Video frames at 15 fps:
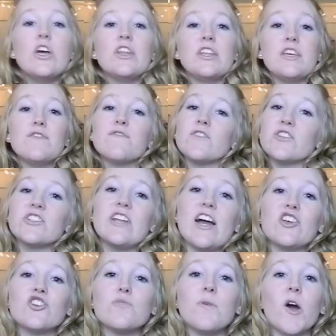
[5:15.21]
The first
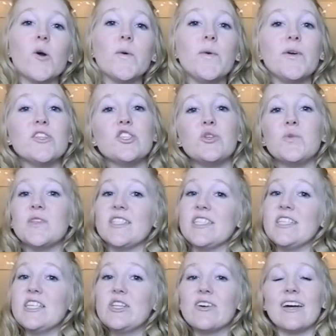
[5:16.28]
national park we went to was
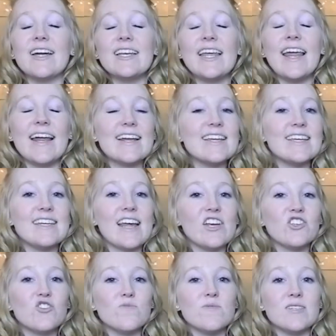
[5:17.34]
the Grand Canyon
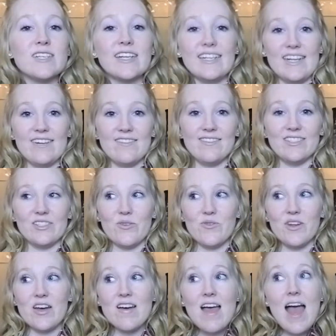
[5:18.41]
National Park in Arizona,